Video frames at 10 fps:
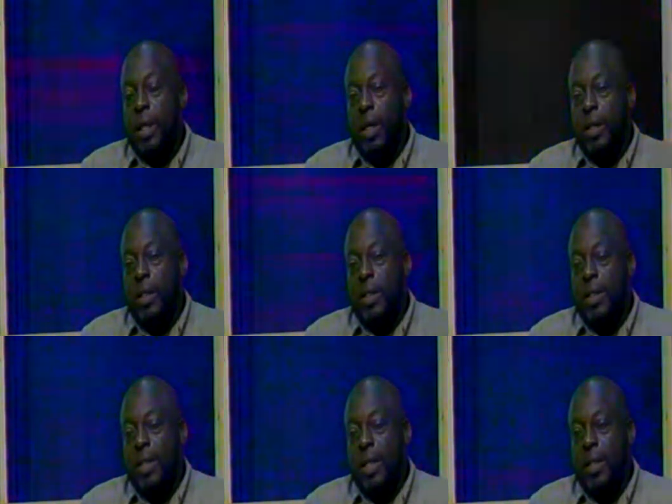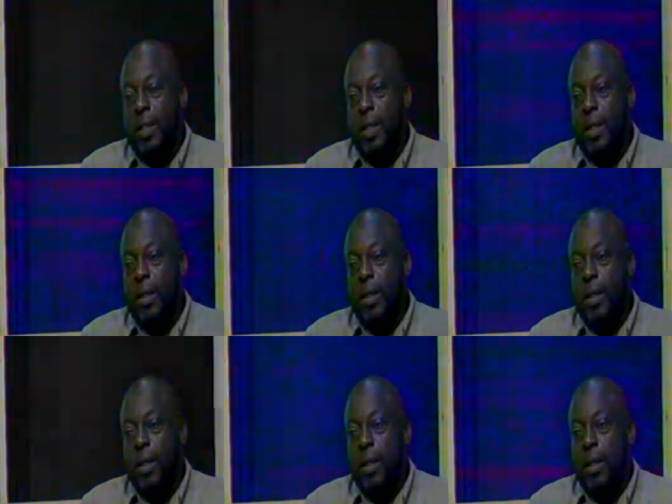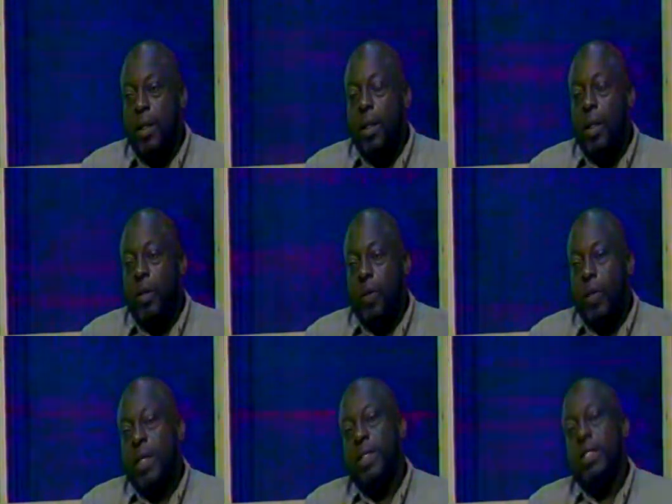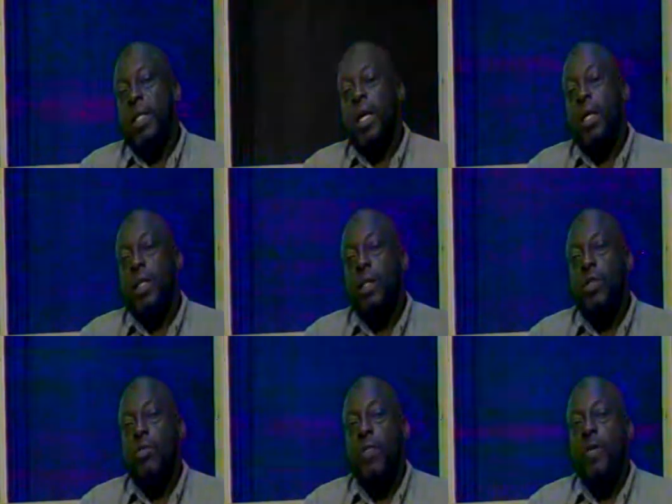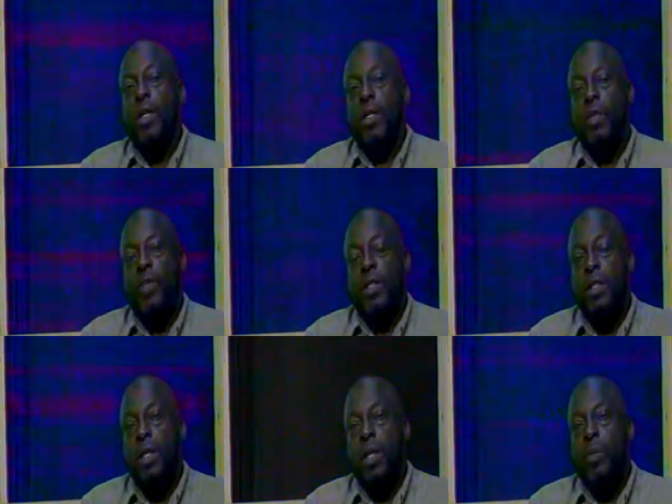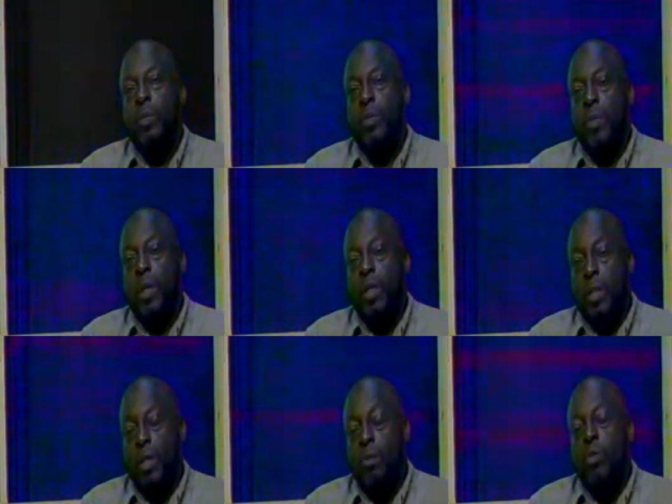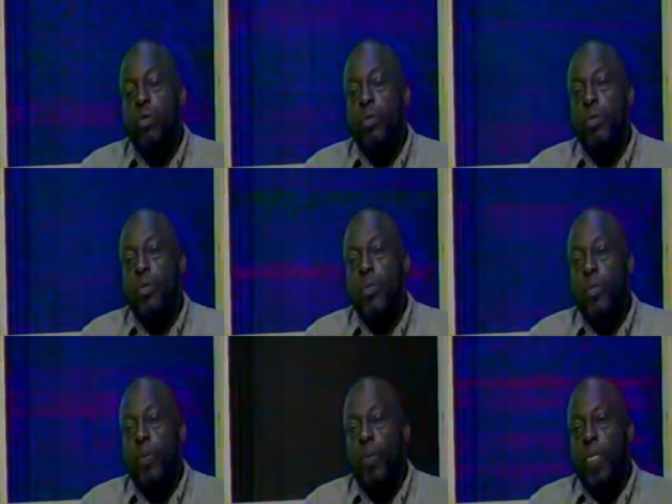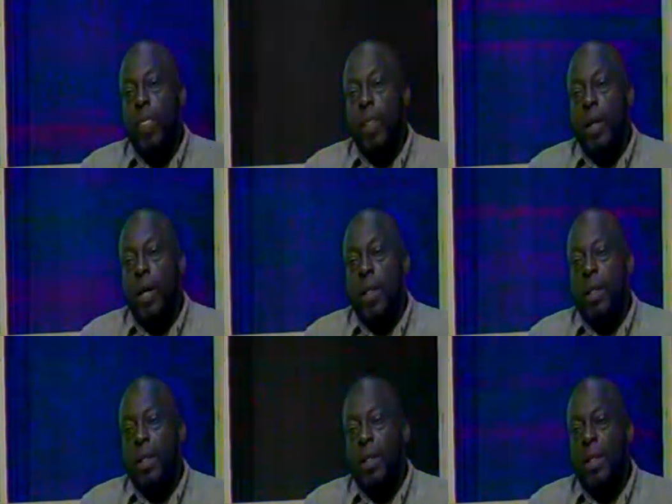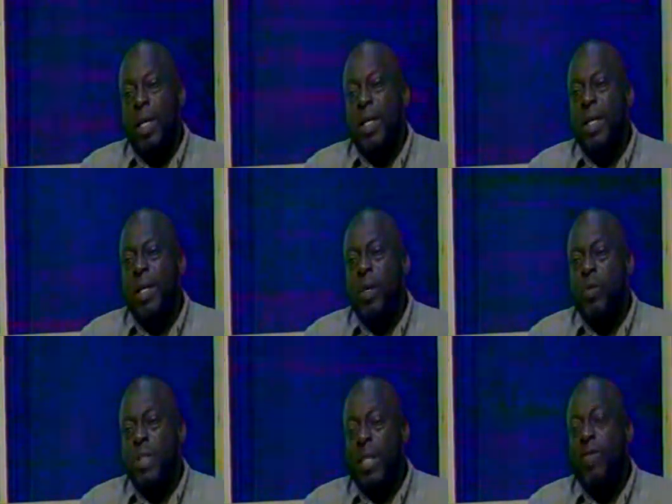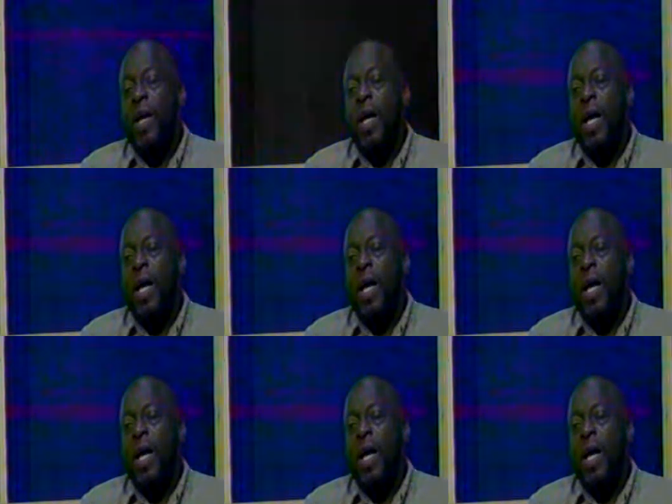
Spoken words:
on Saturday, well, yesterday I traveled on the vessel to come home, and we still have